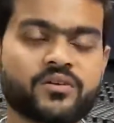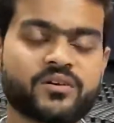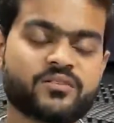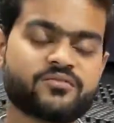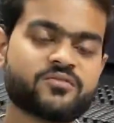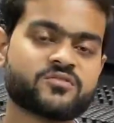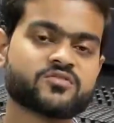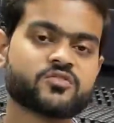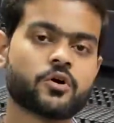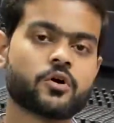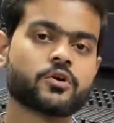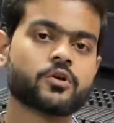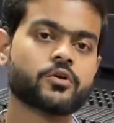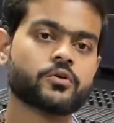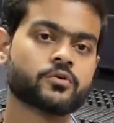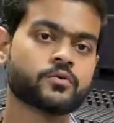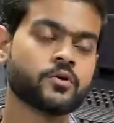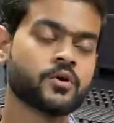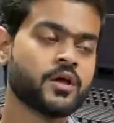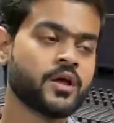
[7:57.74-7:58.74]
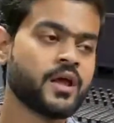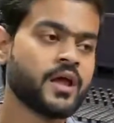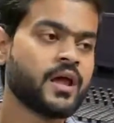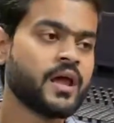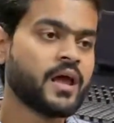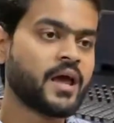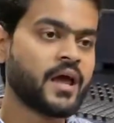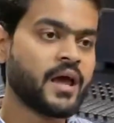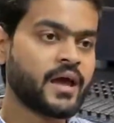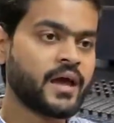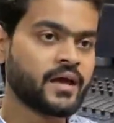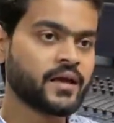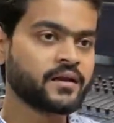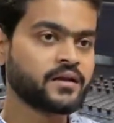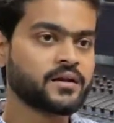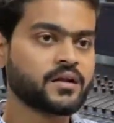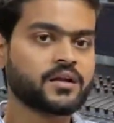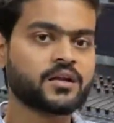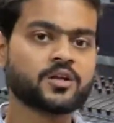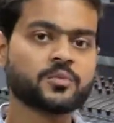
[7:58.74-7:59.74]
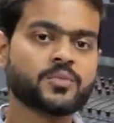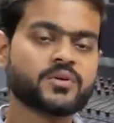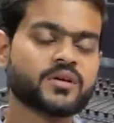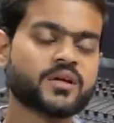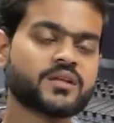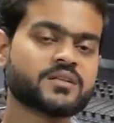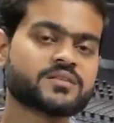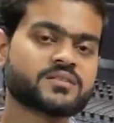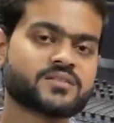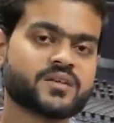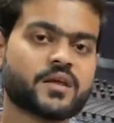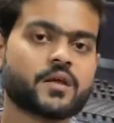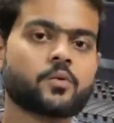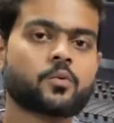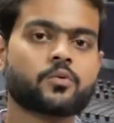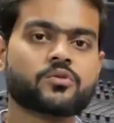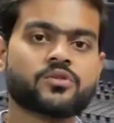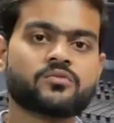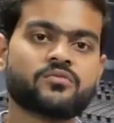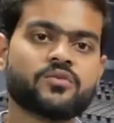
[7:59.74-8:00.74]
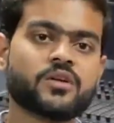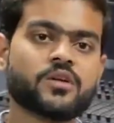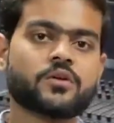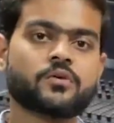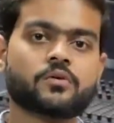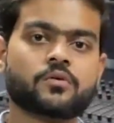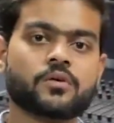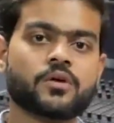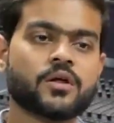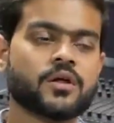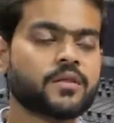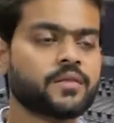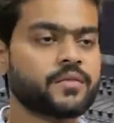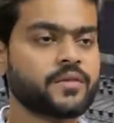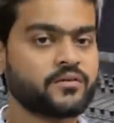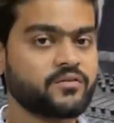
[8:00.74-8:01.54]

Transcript: reference audio, and it will be in sync with the video. The